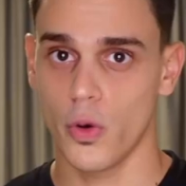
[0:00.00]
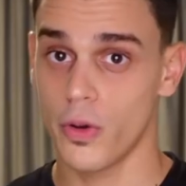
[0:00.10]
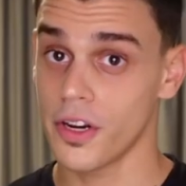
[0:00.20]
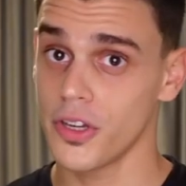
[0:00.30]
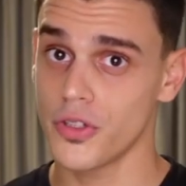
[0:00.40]

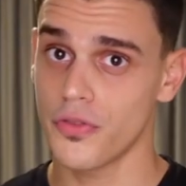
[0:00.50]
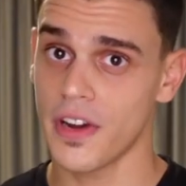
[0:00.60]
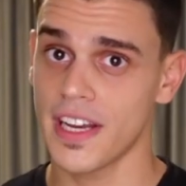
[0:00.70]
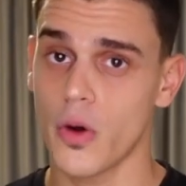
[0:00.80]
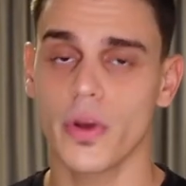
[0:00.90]
We're going to
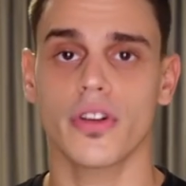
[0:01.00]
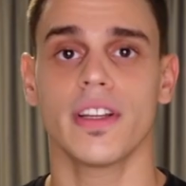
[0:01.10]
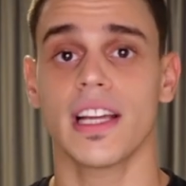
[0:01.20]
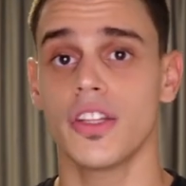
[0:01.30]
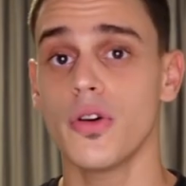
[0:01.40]
find out whether
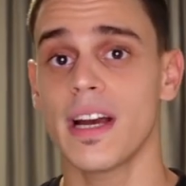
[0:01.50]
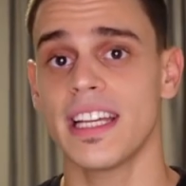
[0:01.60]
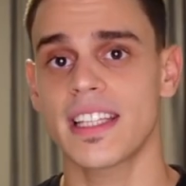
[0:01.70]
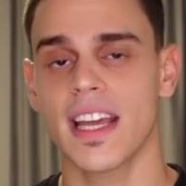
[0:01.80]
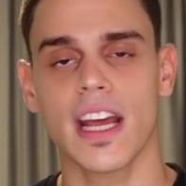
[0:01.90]
or not you
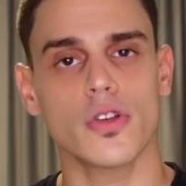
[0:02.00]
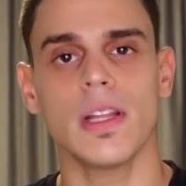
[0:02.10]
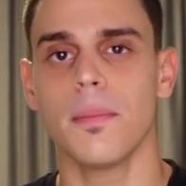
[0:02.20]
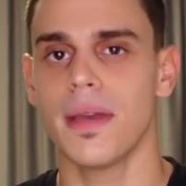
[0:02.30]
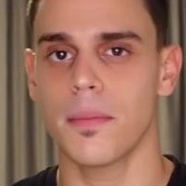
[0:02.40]
guys can
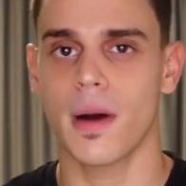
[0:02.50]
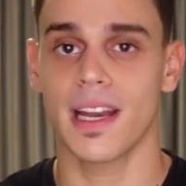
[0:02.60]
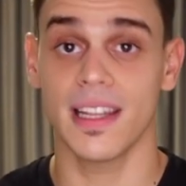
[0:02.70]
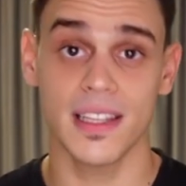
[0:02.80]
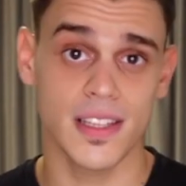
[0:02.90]
actually make
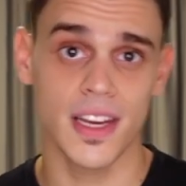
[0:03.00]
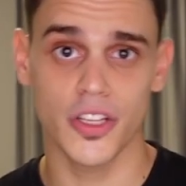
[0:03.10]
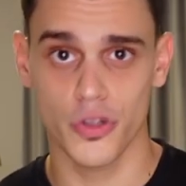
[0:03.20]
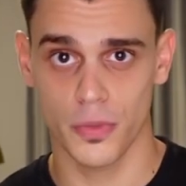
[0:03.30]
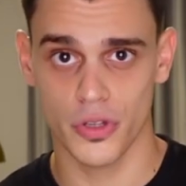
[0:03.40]
money
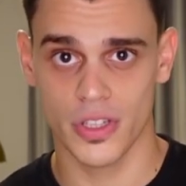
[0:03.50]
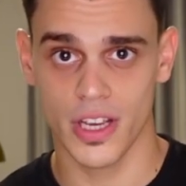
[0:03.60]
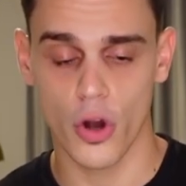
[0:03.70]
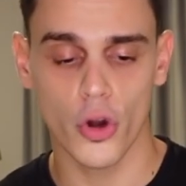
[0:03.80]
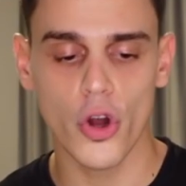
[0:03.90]
listening to
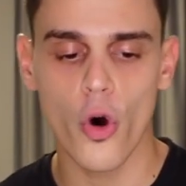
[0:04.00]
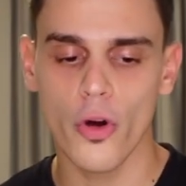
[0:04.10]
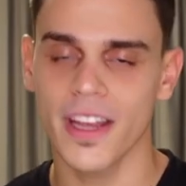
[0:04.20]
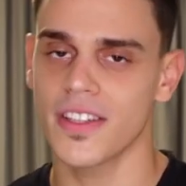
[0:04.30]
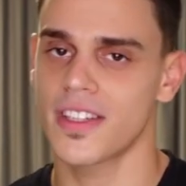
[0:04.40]
music on
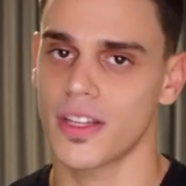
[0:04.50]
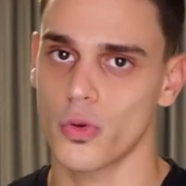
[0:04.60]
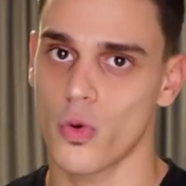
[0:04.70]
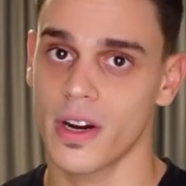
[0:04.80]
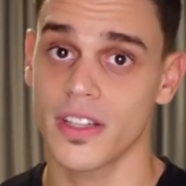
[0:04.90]
audius dot
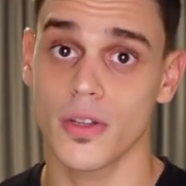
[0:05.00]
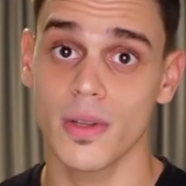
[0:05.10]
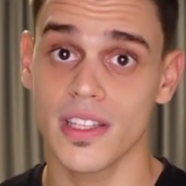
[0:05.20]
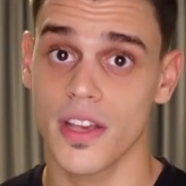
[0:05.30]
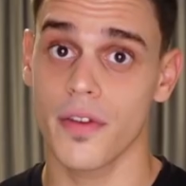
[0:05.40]
org, so
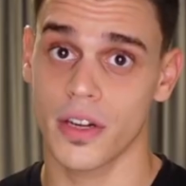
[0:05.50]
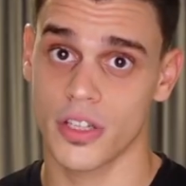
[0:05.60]
let's give it a